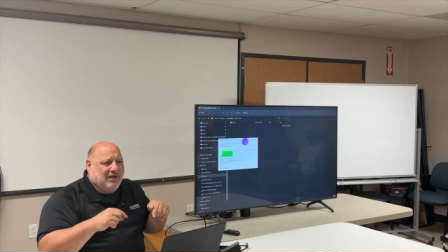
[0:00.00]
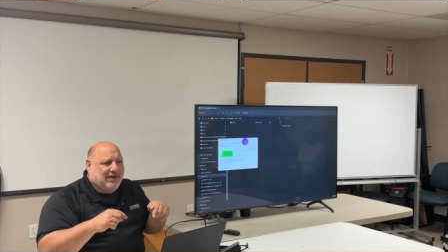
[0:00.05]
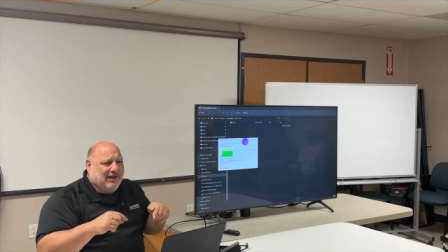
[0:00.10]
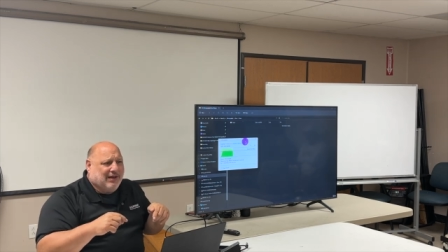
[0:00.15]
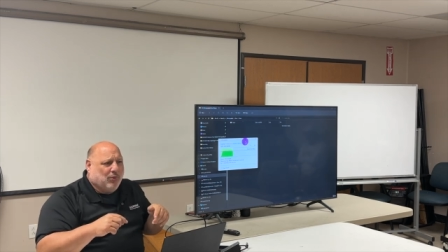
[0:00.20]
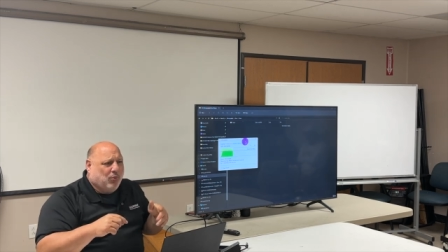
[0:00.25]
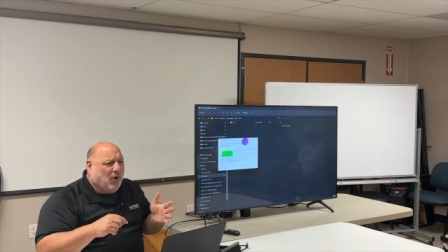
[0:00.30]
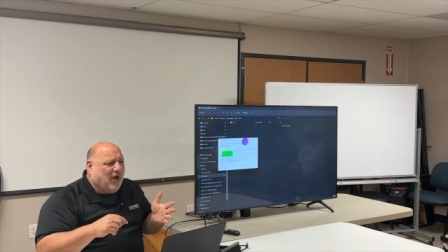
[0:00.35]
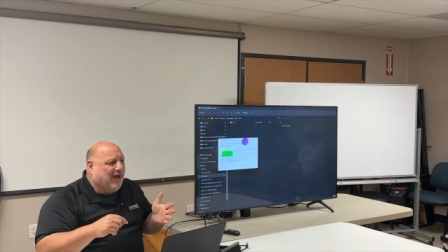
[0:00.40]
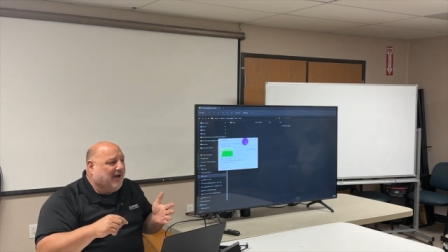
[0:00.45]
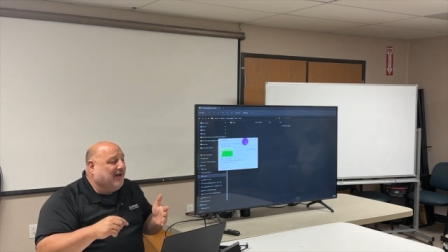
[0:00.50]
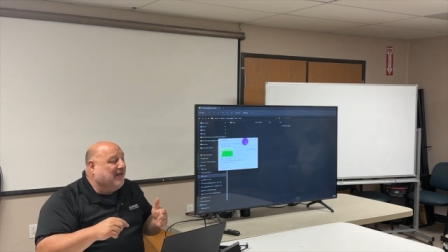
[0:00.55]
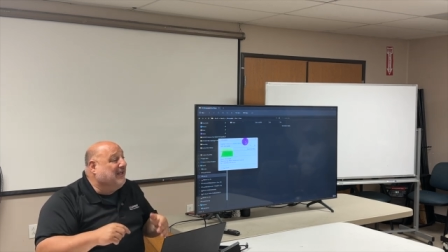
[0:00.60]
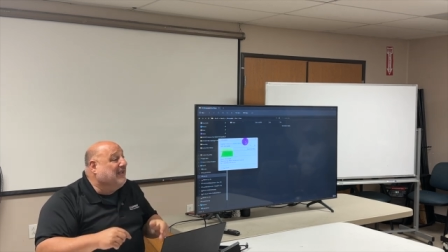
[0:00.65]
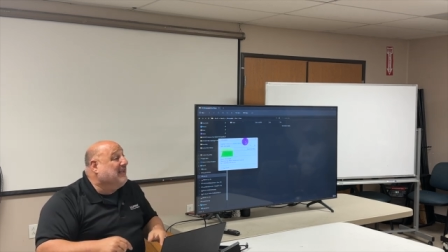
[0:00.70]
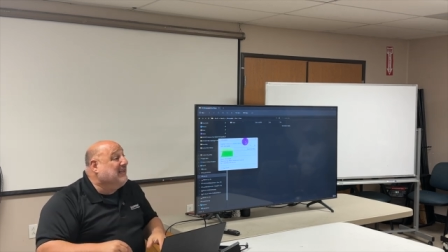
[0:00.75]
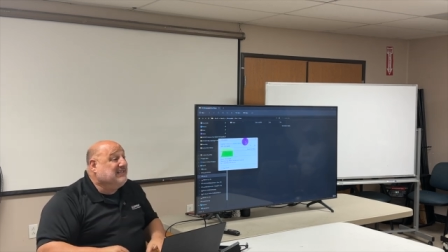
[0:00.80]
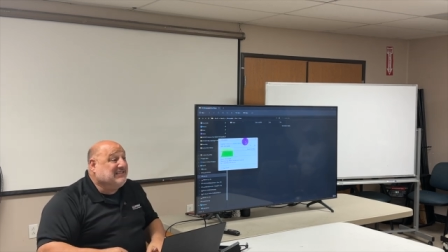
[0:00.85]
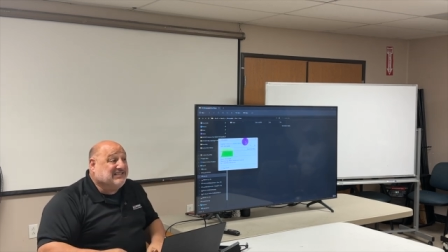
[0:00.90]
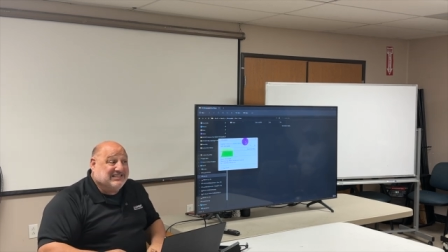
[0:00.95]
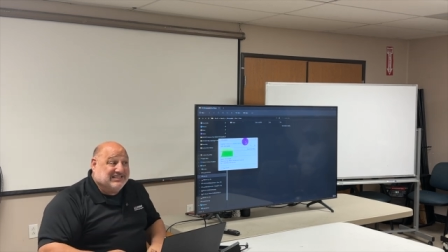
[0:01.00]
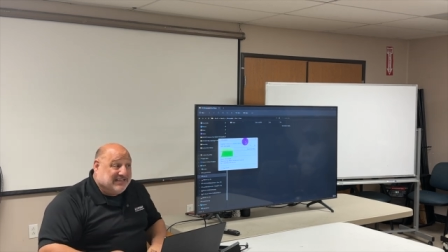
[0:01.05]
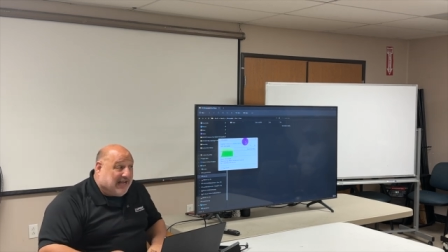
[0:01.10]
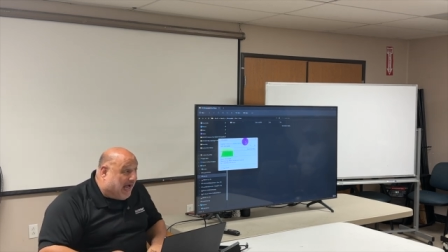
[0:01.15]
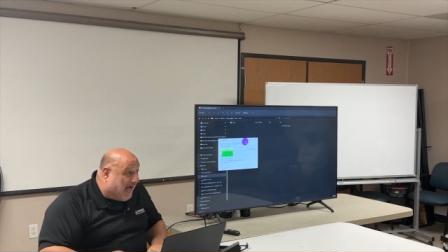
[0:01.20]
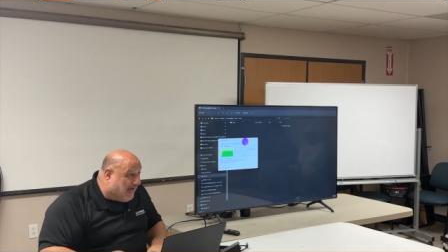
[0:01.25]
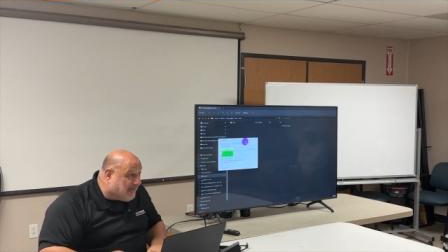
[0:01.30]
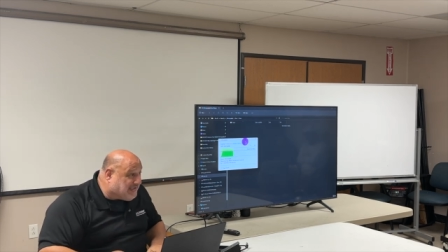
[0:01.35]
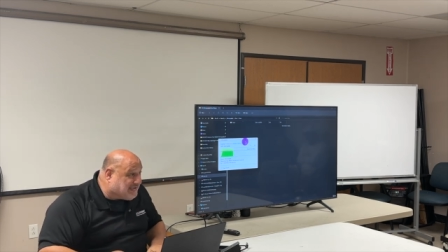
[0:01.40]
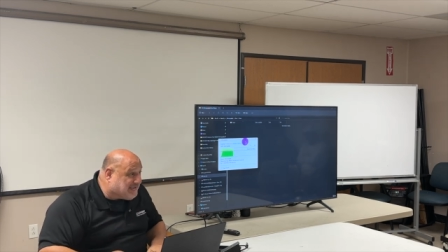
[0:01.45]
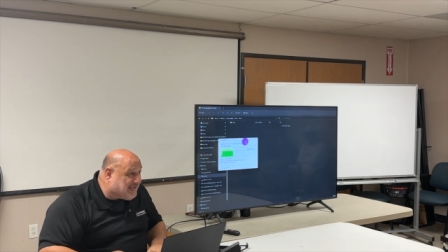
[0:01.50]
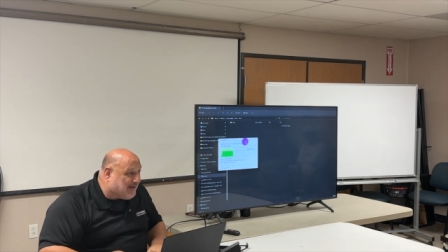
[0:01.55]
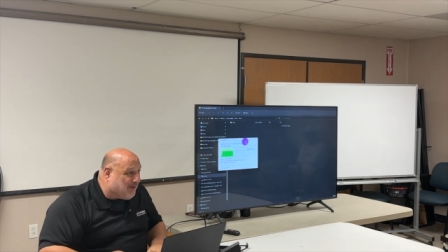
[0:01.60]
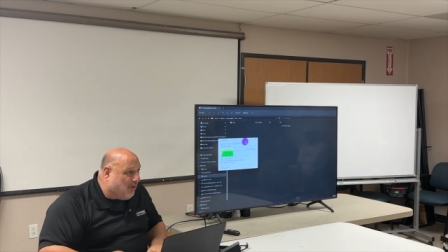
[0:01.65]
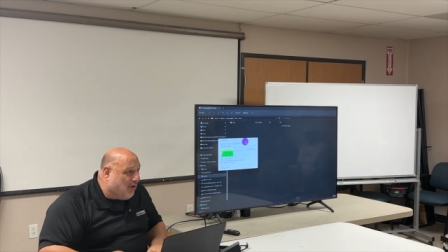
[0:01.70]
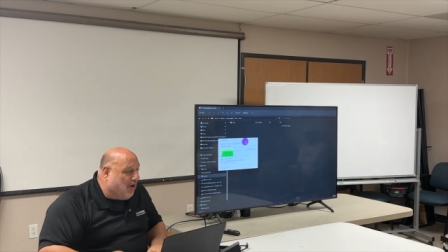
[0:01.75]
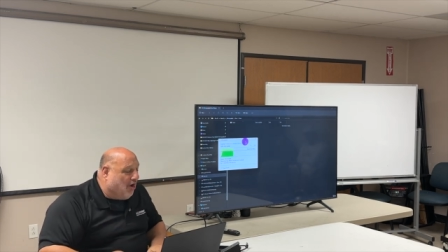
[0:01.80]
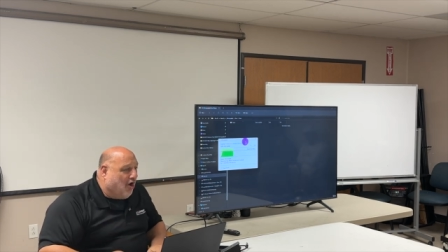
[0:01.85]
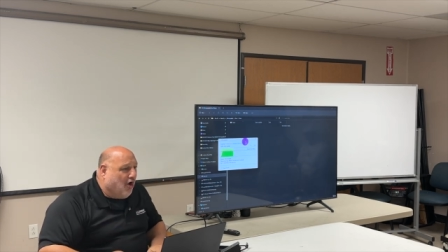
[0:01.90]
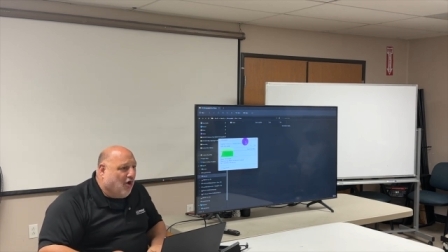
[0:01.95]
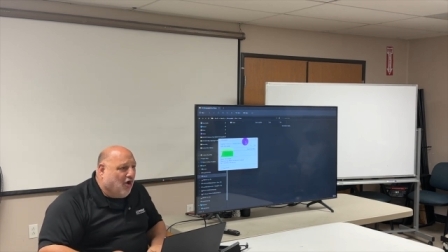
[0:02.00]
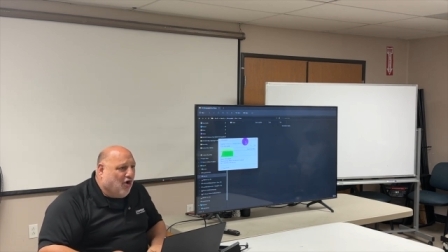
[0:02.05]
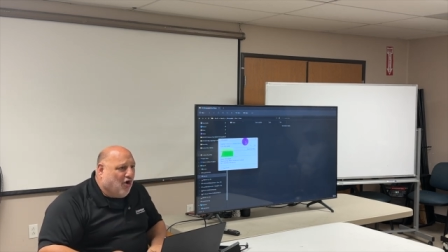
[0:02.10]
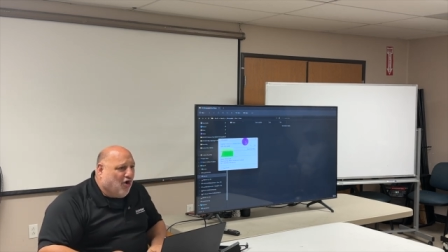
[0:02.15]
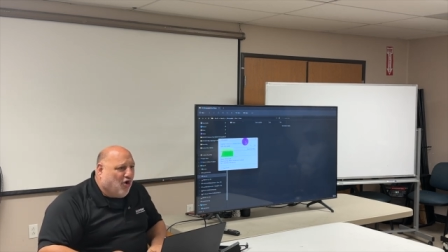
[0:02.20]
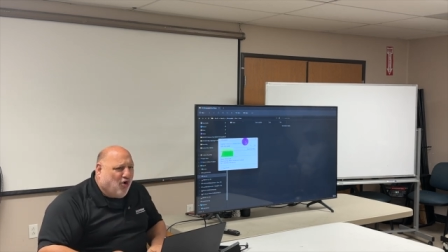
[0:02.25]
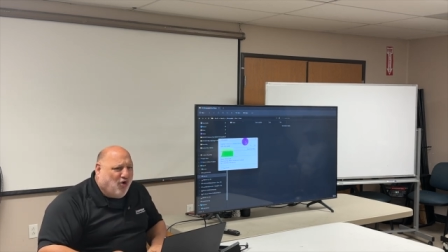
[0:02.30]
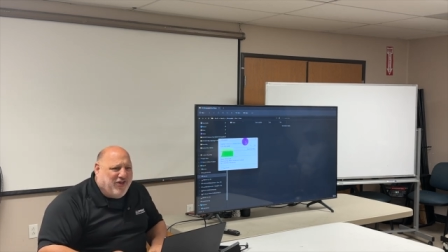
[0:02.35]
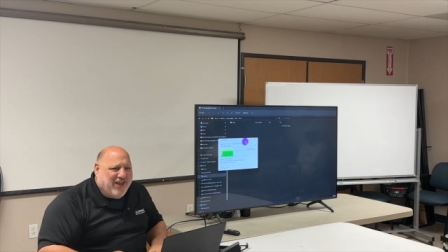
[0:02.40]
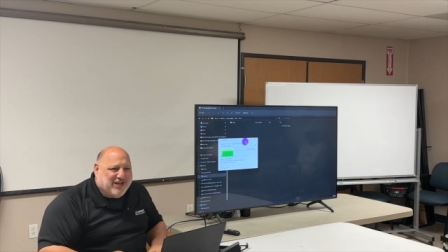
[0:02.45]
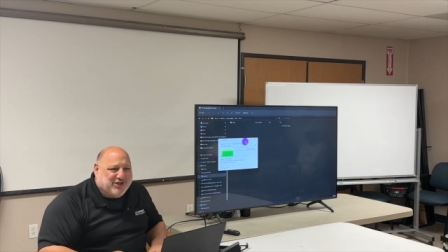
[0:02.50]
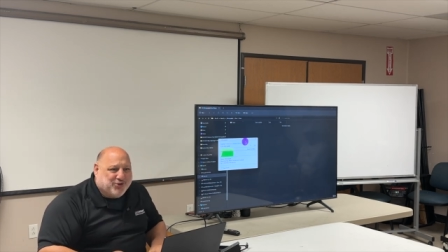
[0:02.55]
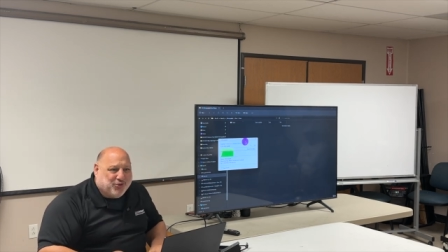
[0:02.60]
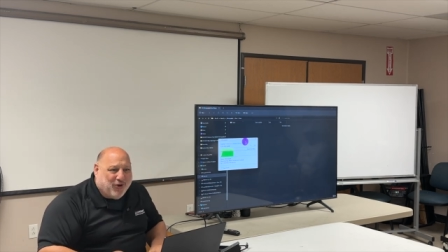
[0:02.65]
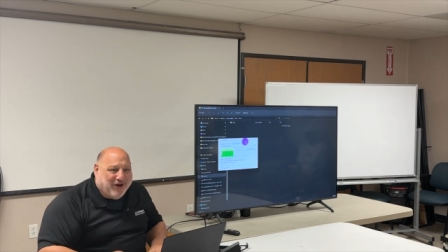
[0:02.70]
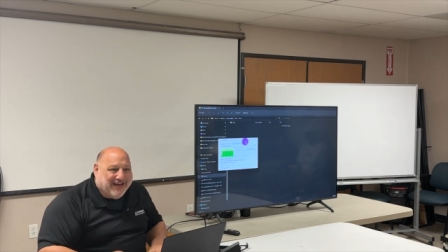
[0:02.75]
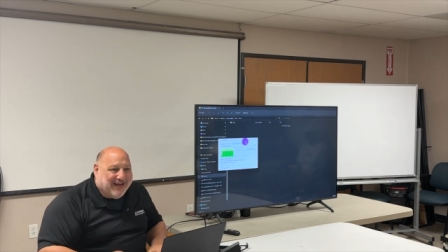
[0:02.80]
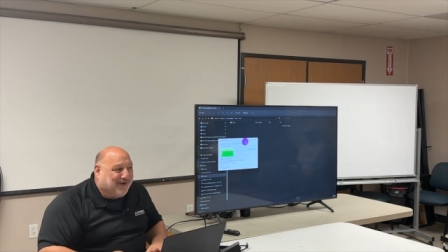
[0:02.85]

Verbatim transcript: Like, what? Socks? I go, oh, that's right.